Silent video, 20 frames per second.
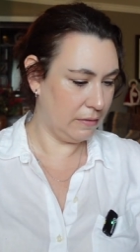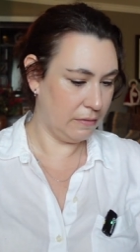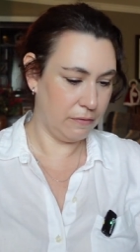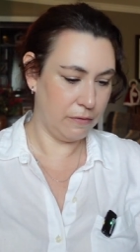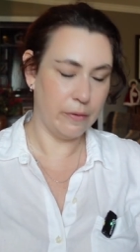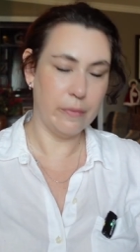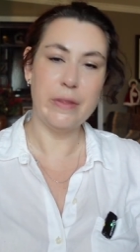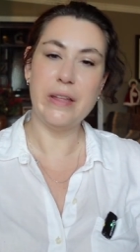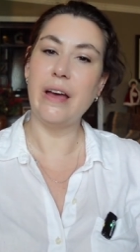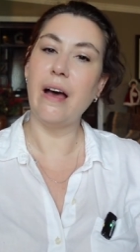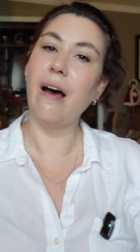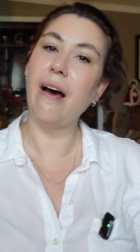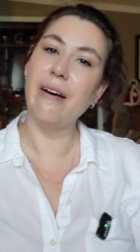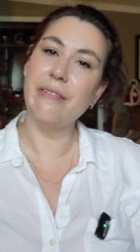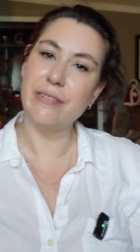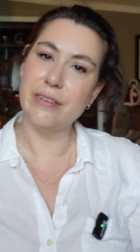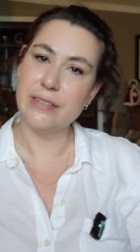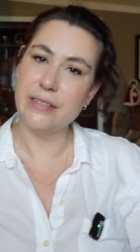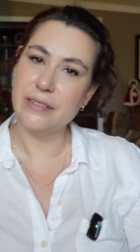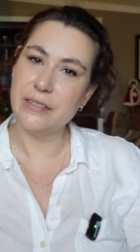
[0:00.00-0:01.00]
from the
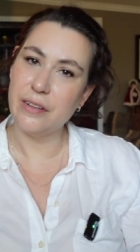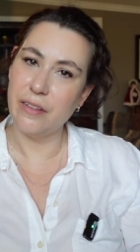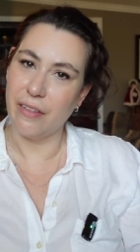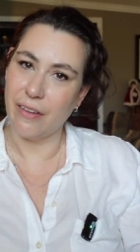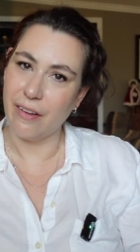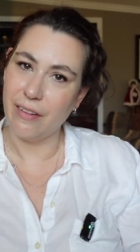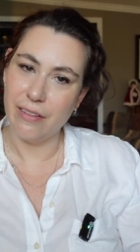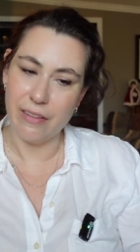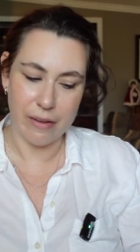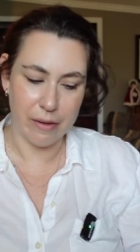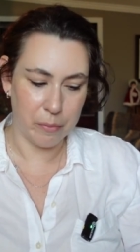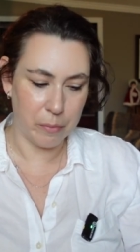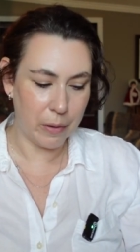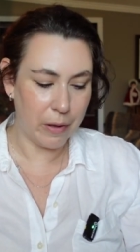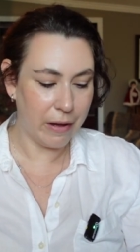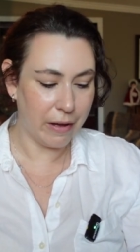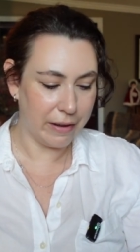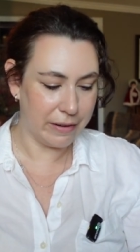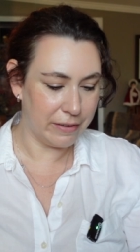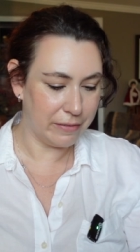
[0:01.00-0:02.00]
office to the club
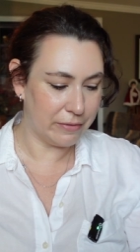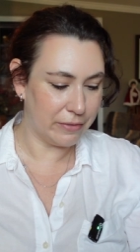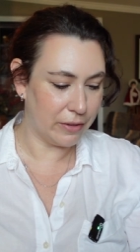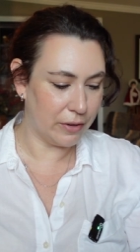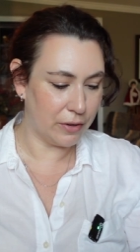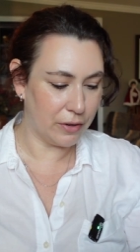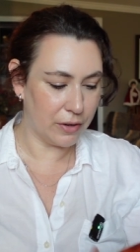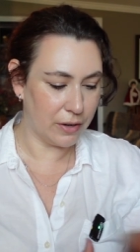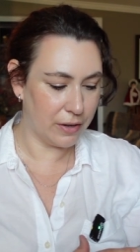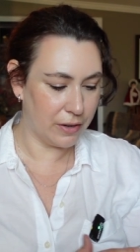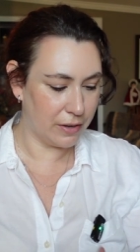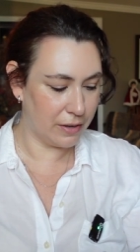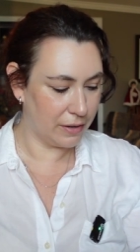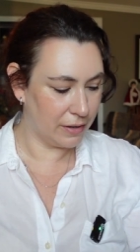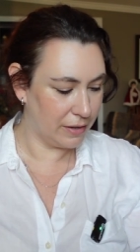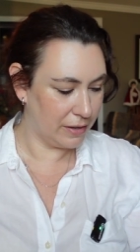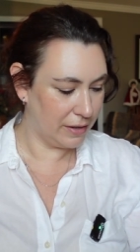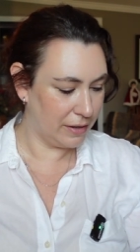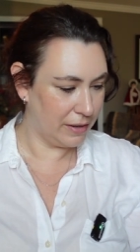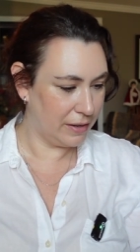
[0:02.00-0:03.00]
kind of look
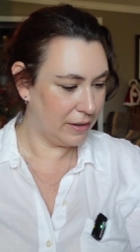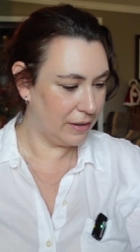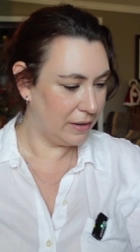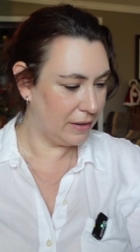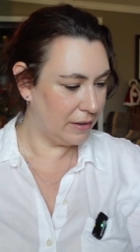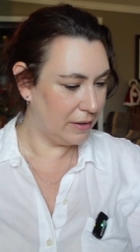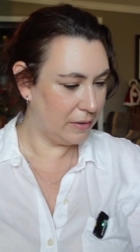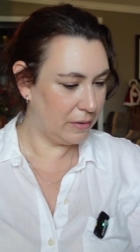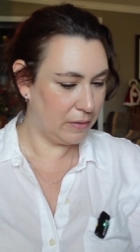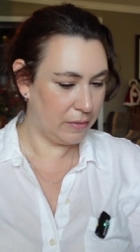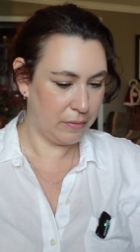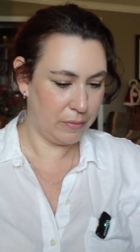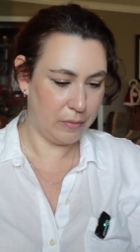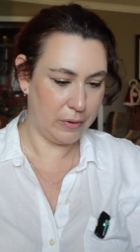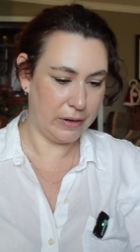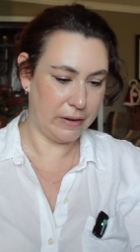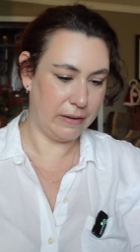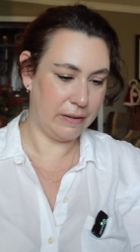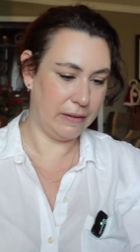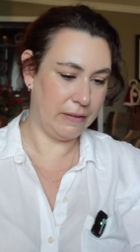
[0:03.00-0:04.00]

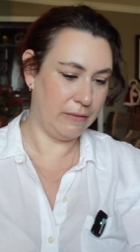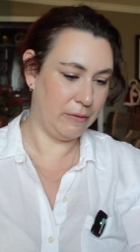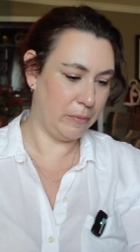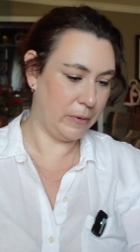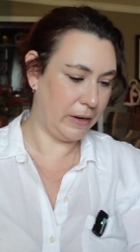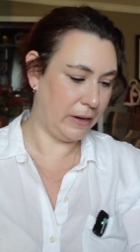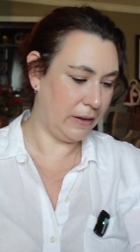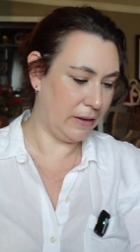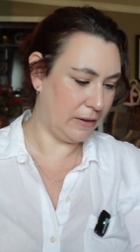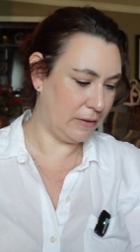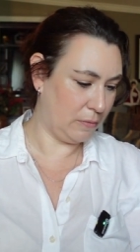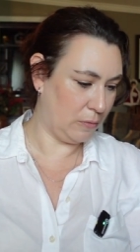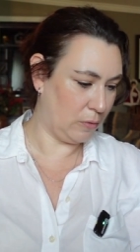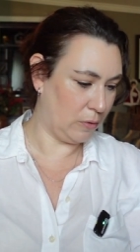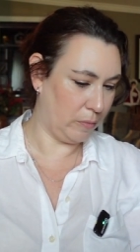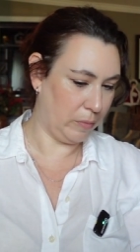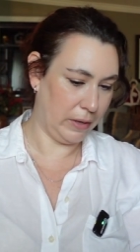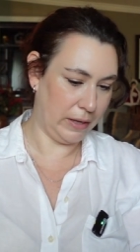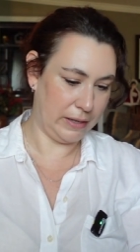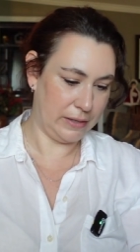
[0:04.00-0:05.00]
where everybody kind of
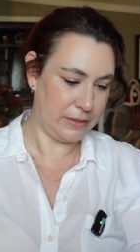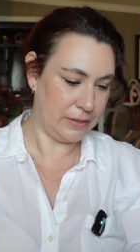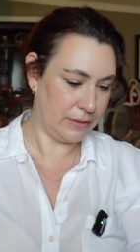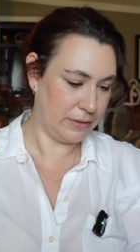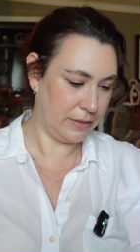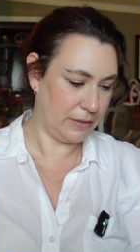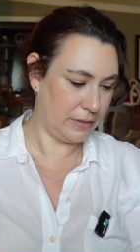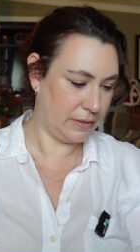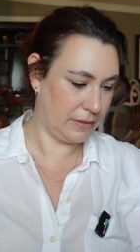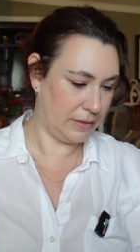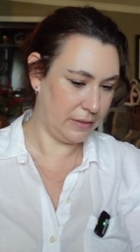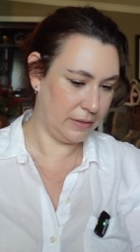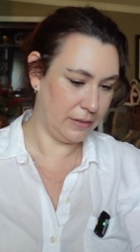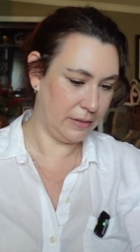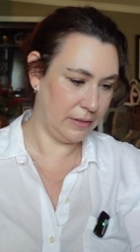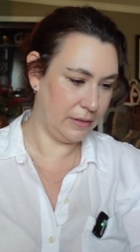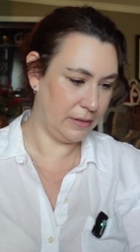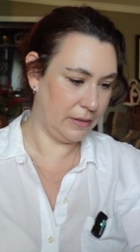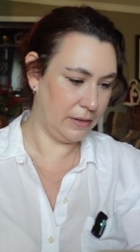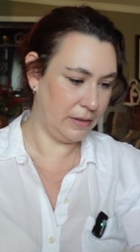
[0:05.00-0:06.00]
wore blazers
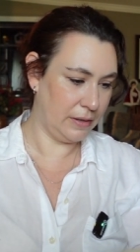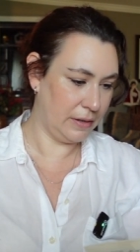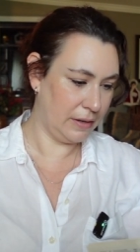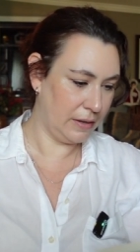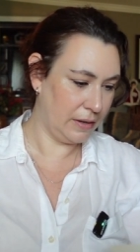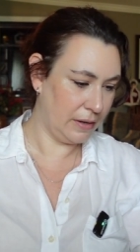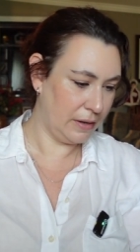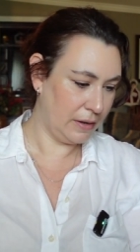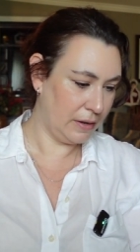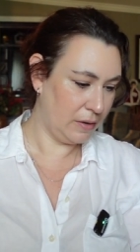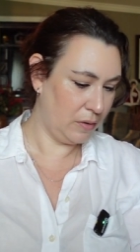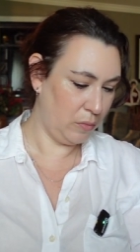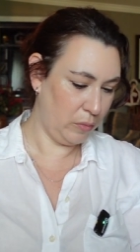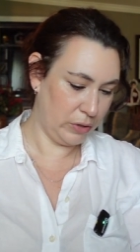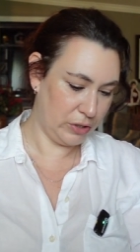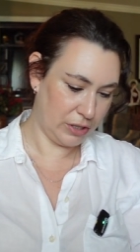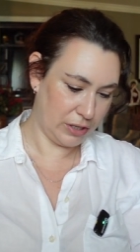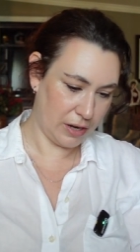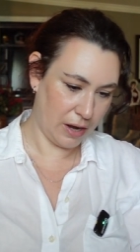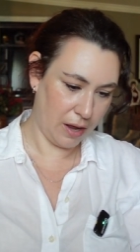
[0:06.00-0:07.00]

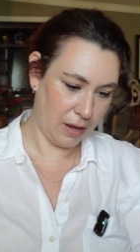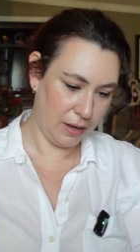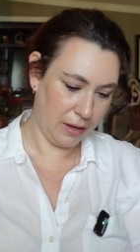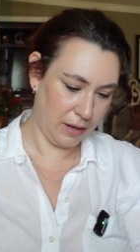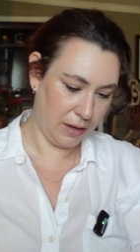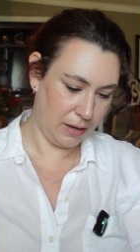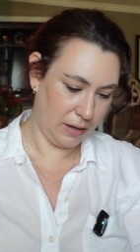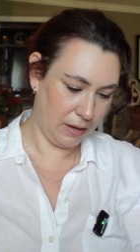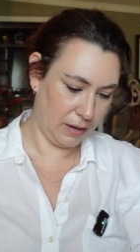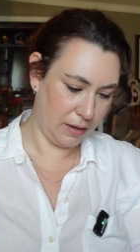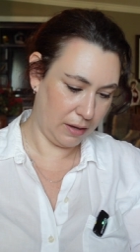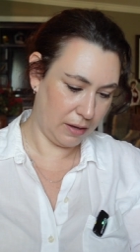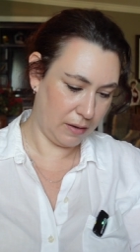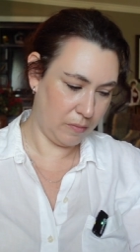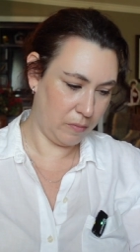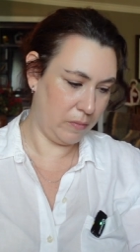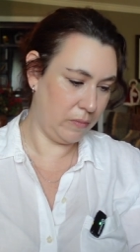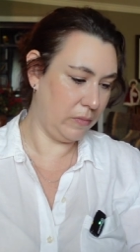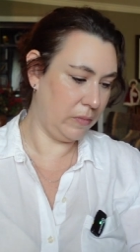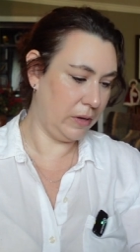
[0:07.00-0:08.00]
which i
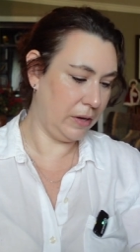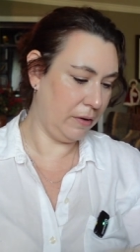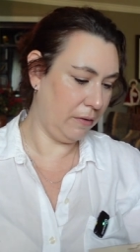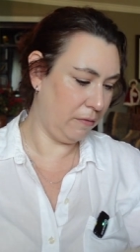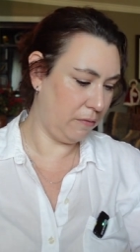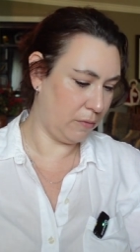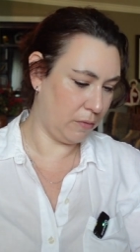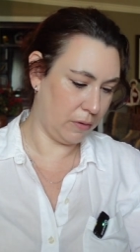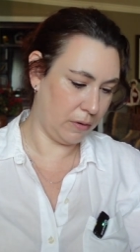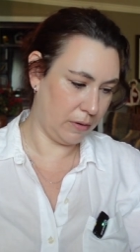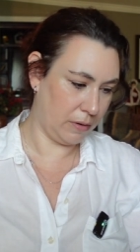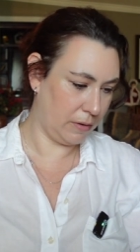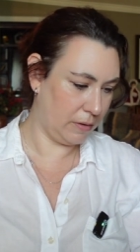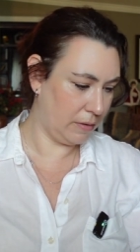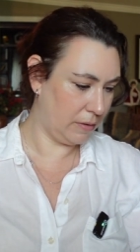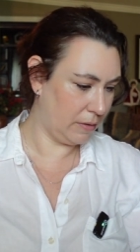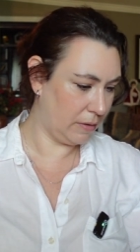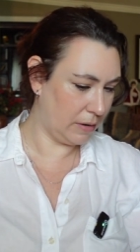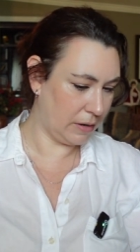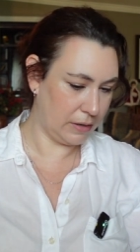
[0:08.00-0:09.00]
am here for
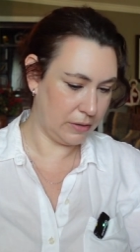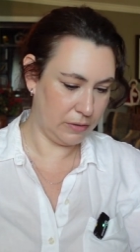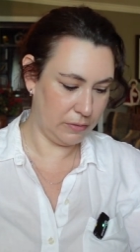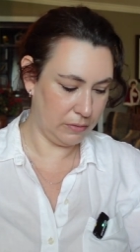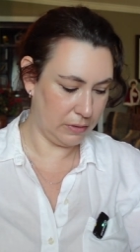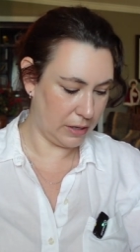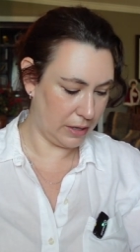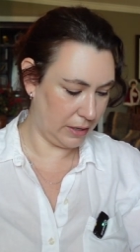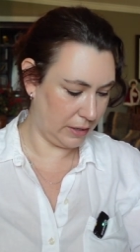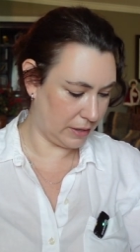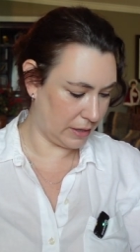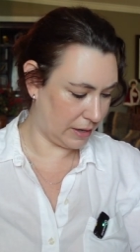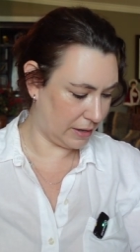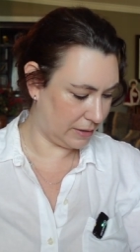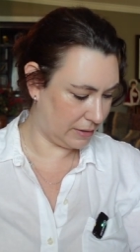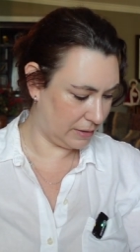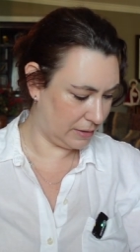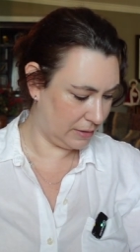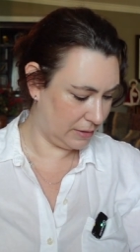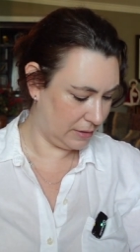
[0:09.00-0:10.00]
i do like
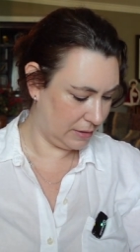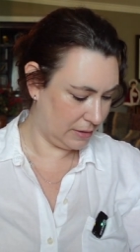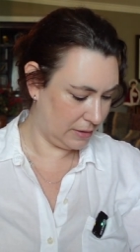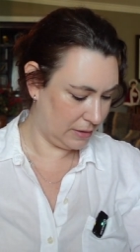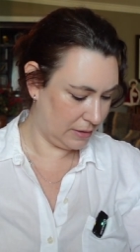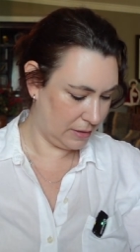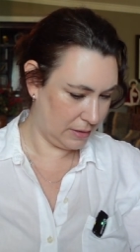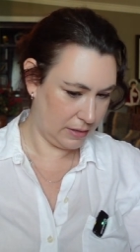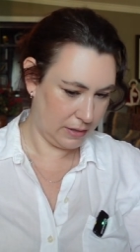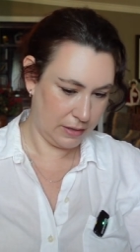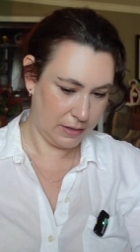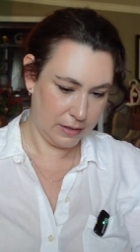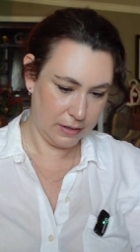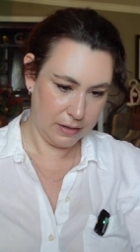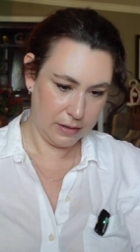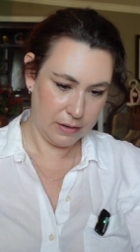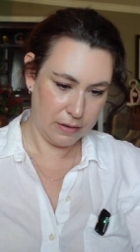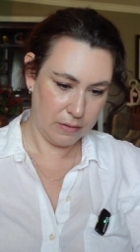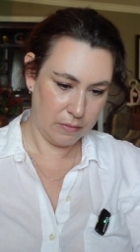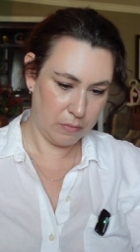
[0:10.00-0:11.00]
that
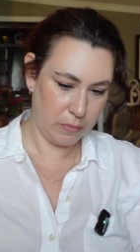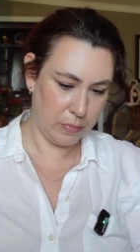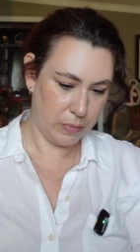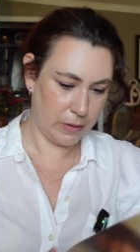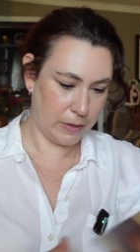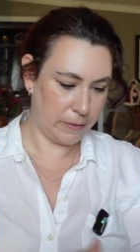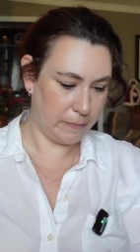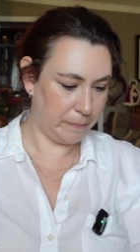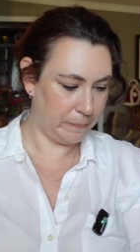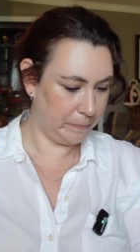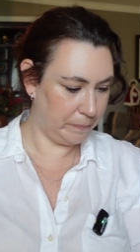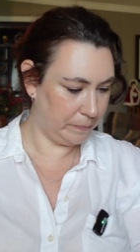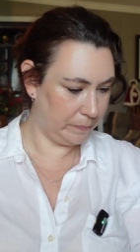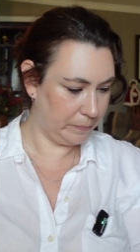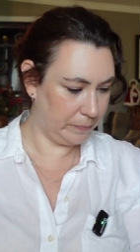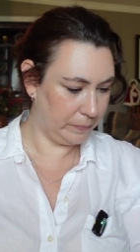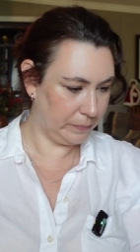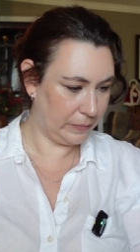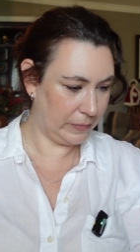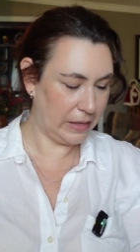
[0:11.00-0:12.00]
but
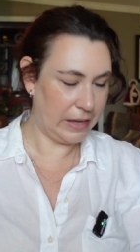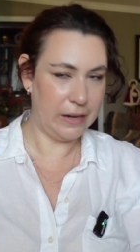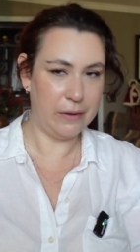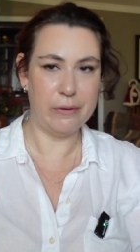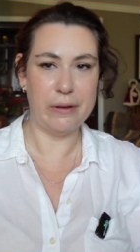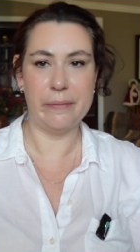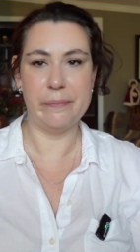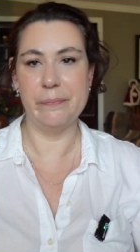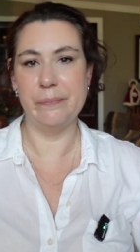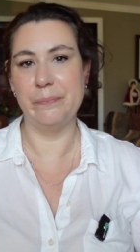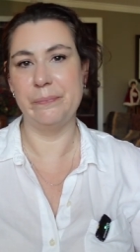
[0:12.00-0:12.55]
anyway,